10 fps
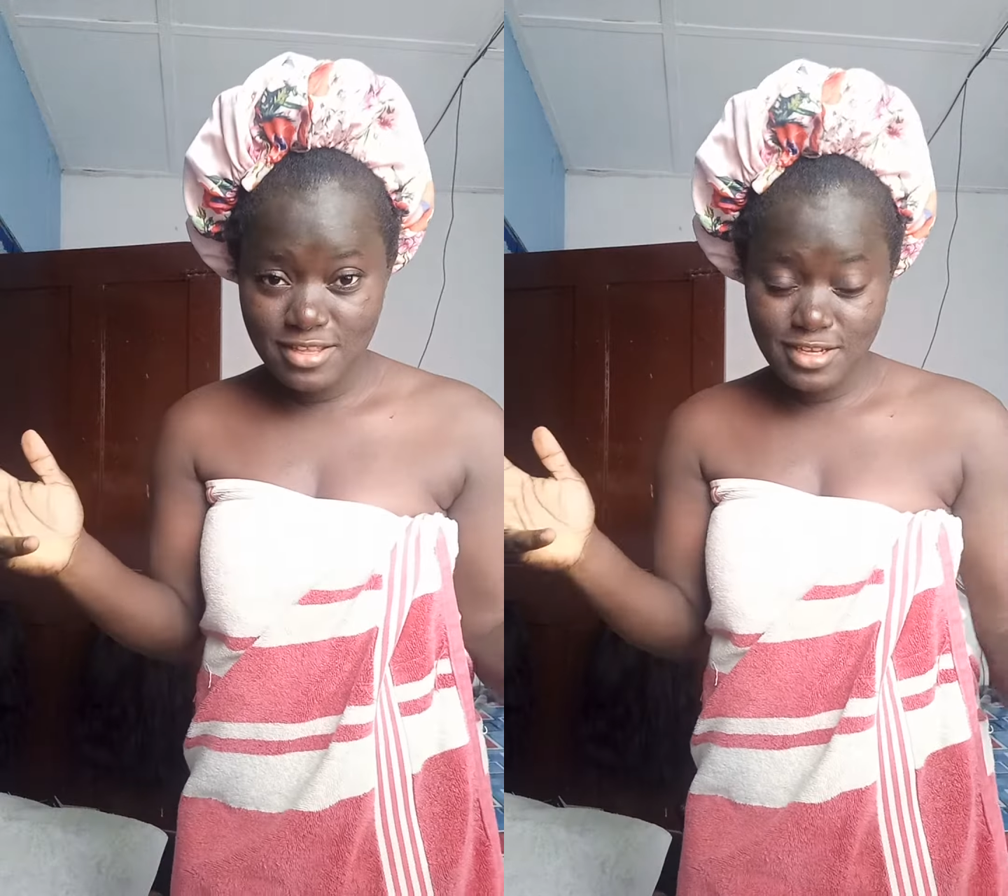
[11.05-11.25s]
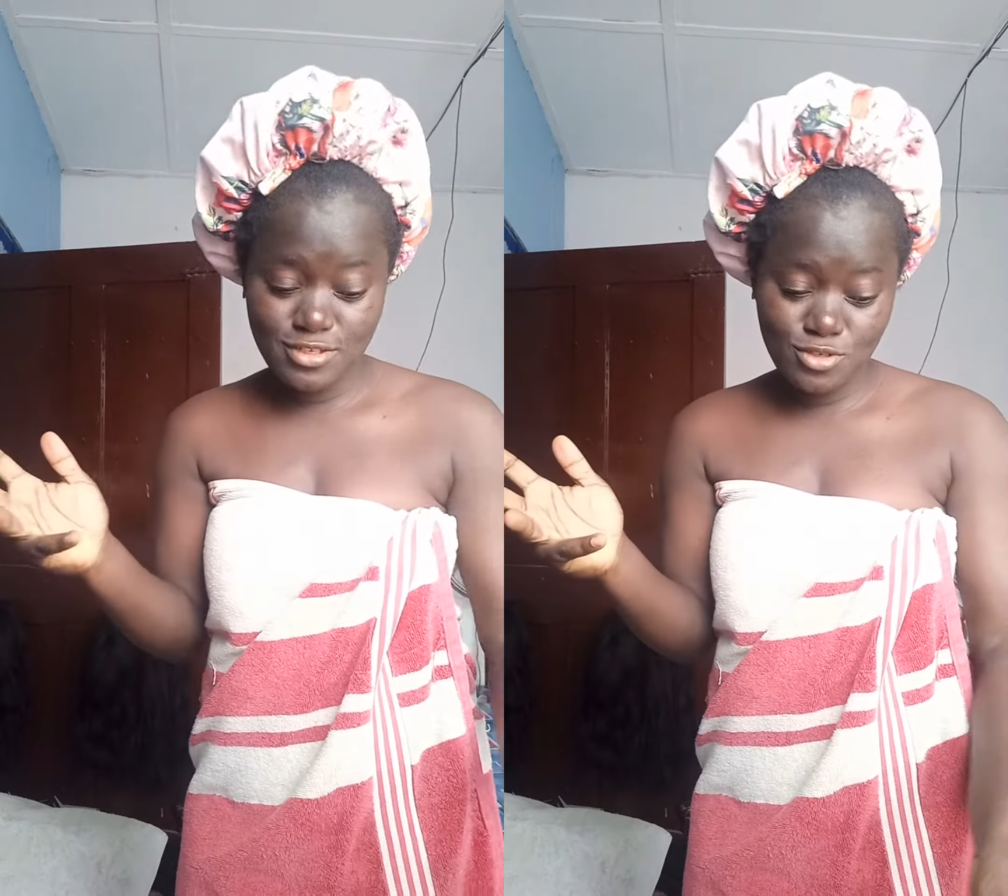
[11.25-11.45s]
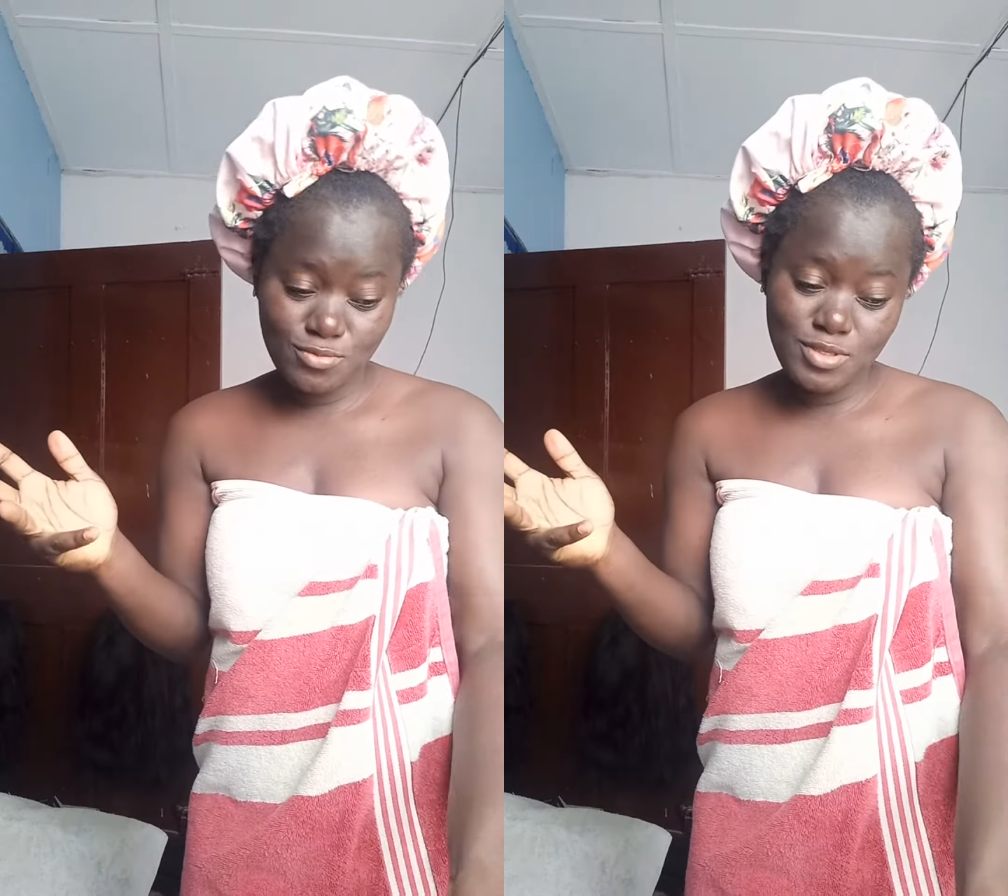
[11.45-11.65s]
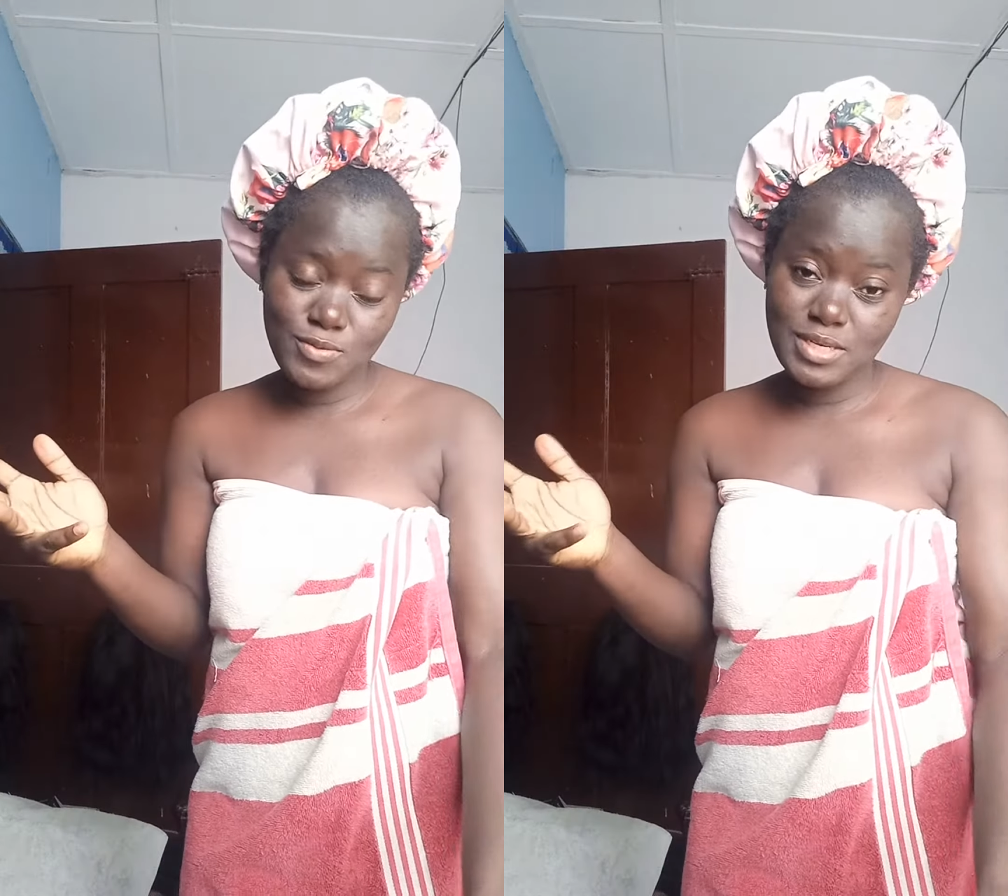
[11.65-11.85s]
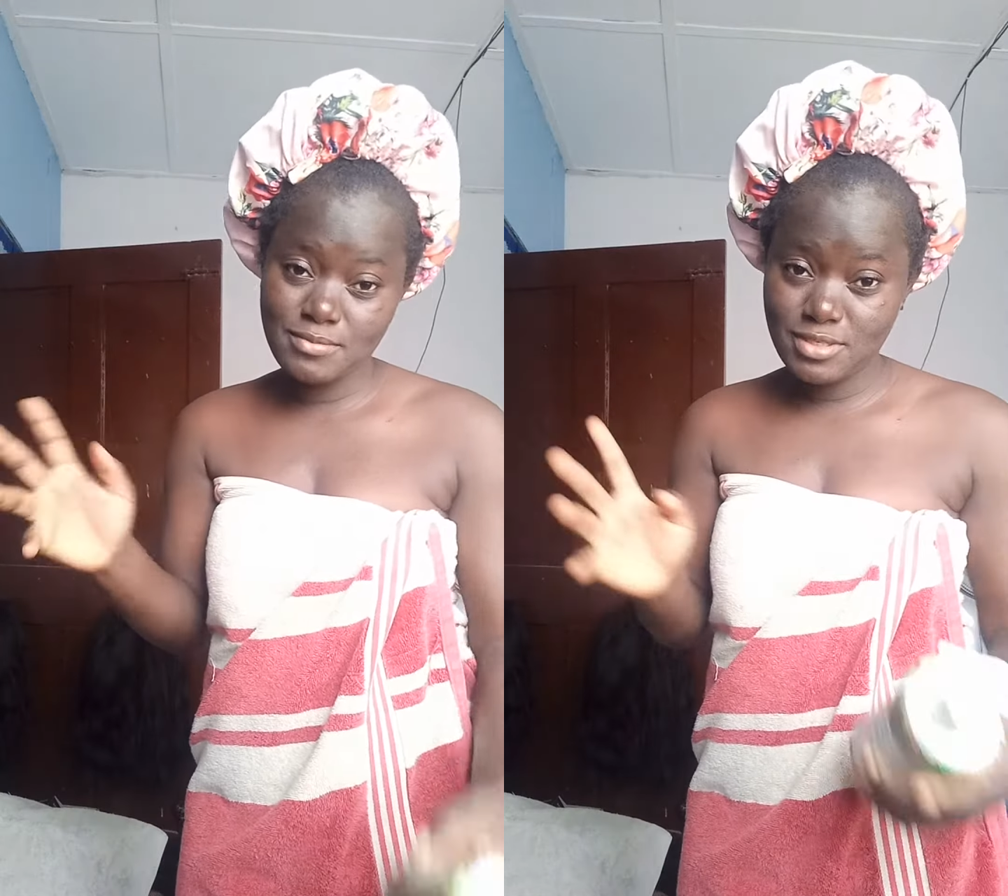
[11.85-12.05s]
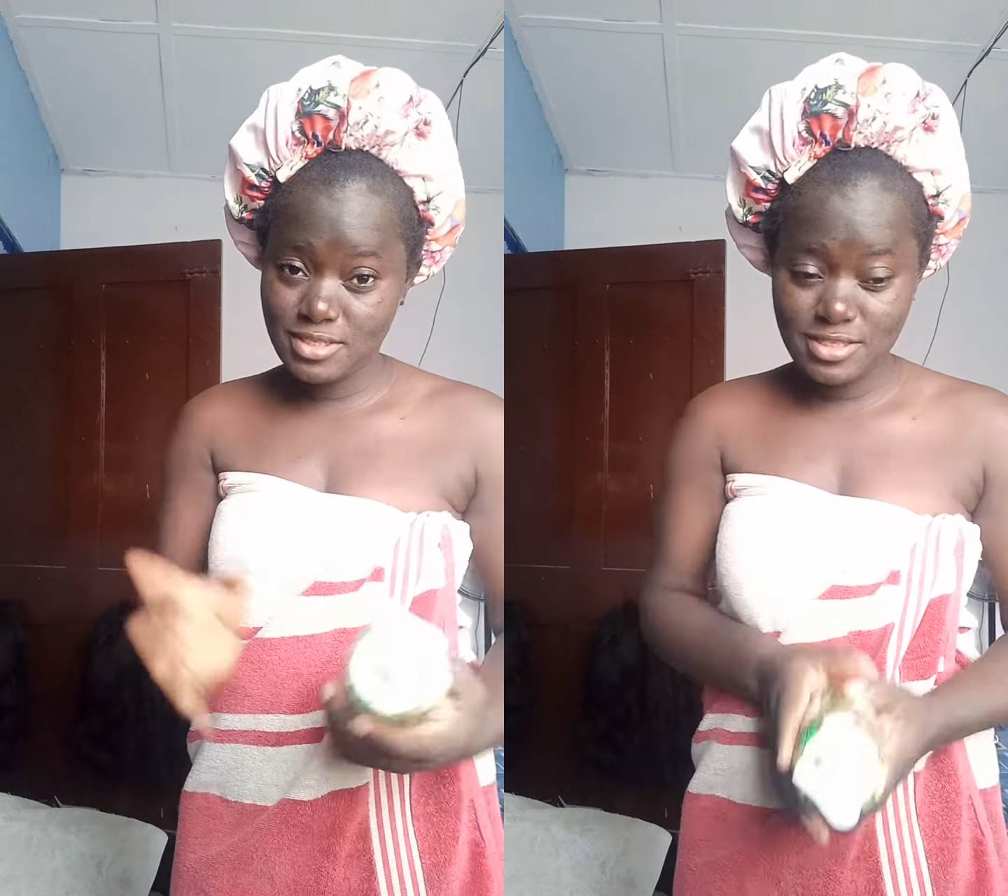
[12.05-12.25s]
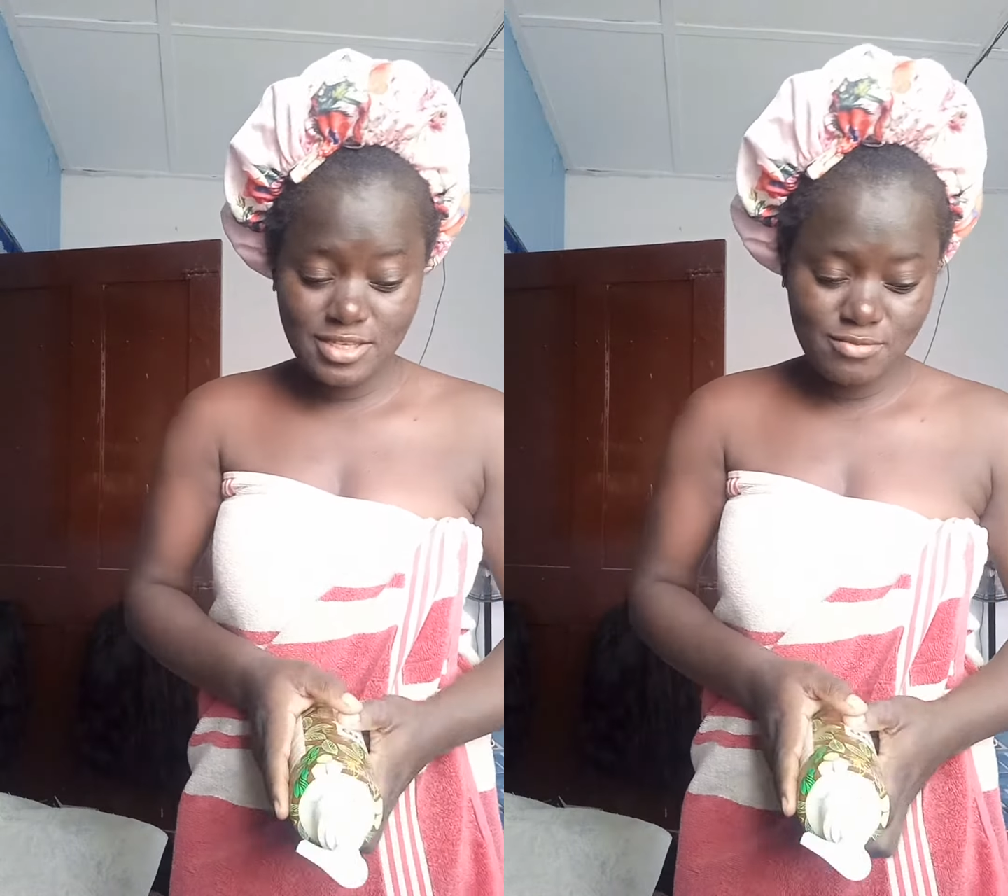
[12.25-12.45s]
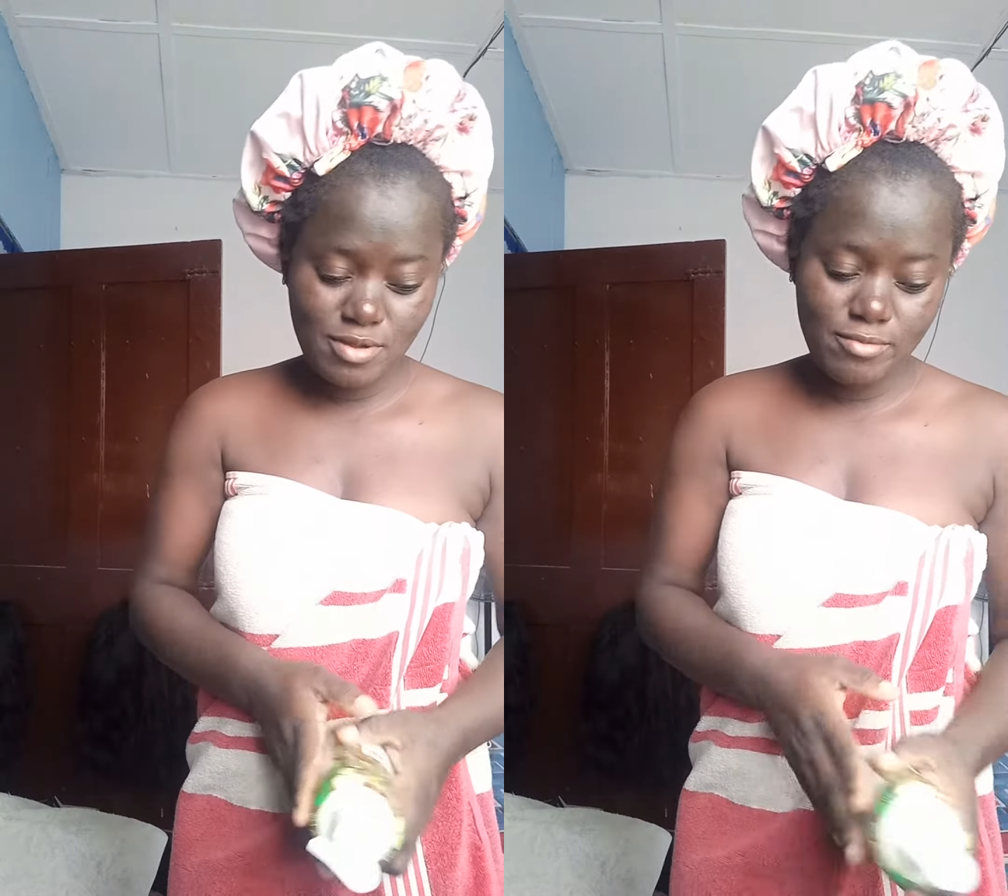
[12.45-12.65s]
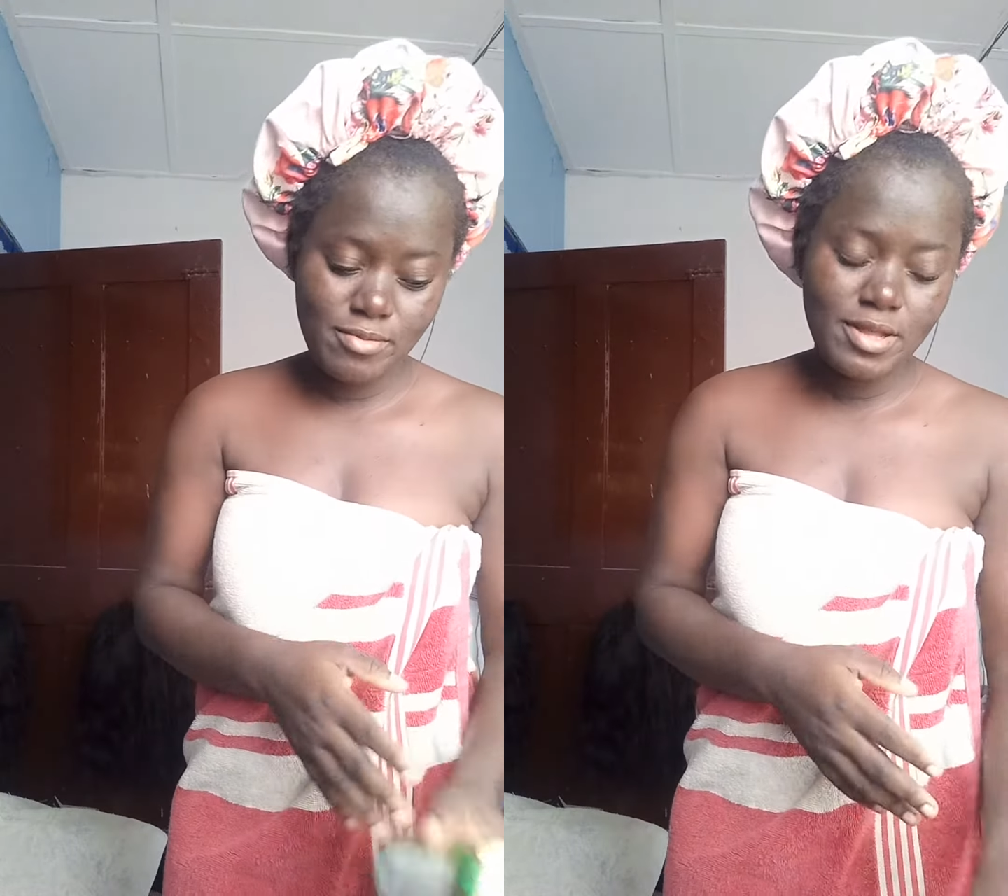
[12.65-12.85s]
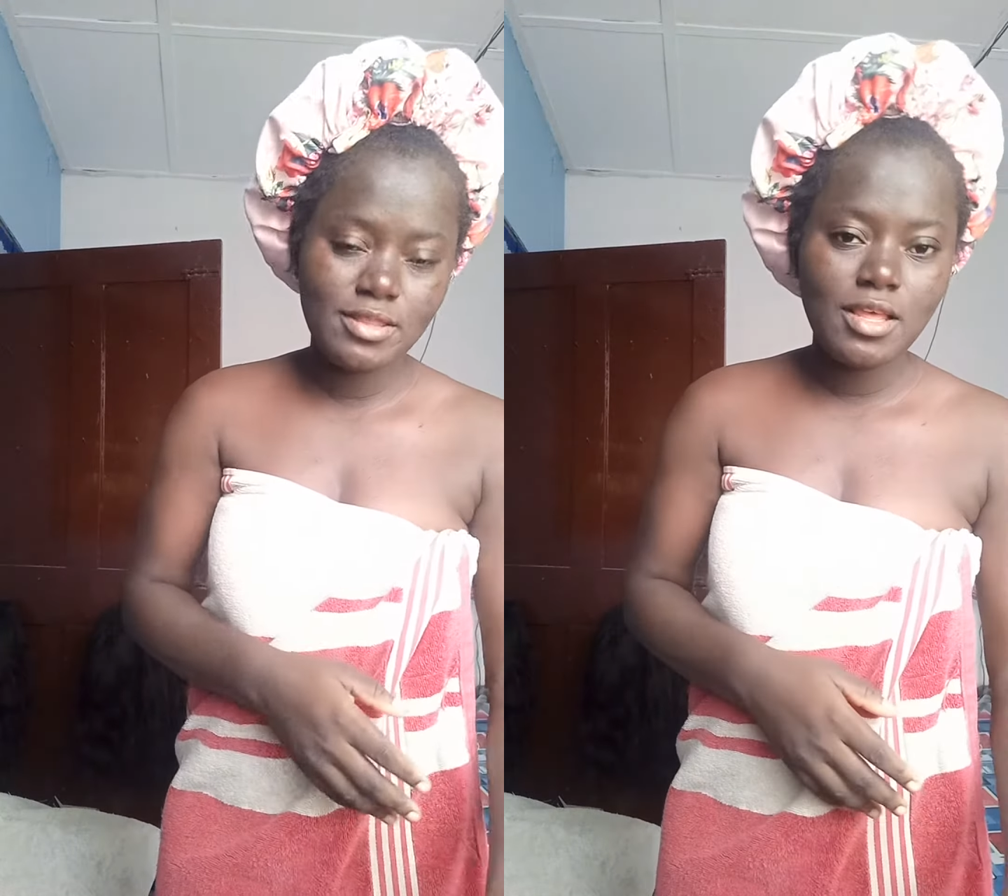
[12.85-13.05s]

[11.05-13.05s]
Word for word: and normally when I'm done taking my bath